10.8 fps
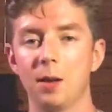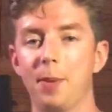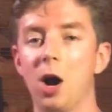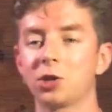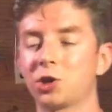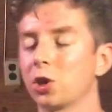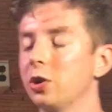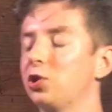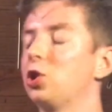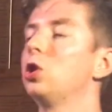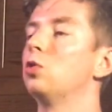Posture
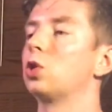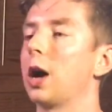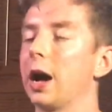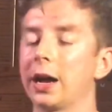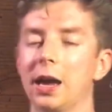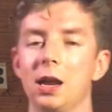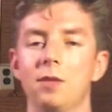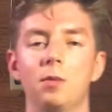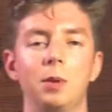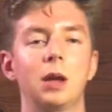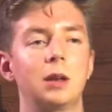is huge. I can't
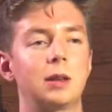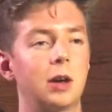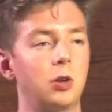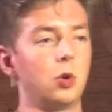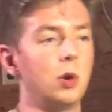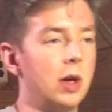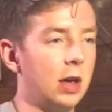even begin to tell you.